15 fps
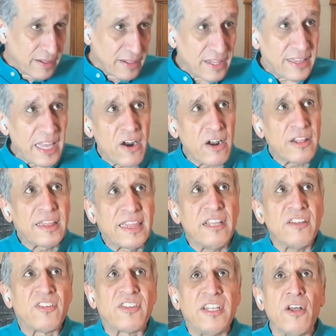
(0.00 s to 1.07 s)
that there are
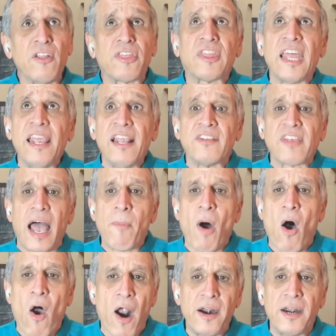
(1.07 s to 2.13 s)
still things I'm
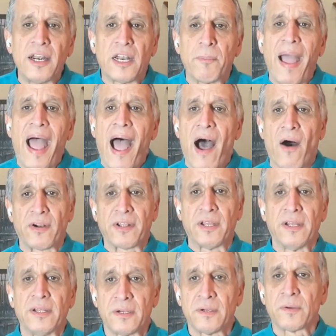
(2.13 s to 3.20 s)
hardened about,
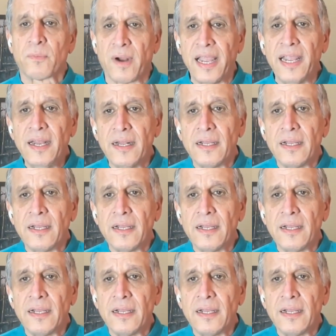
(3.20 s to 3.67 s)
right?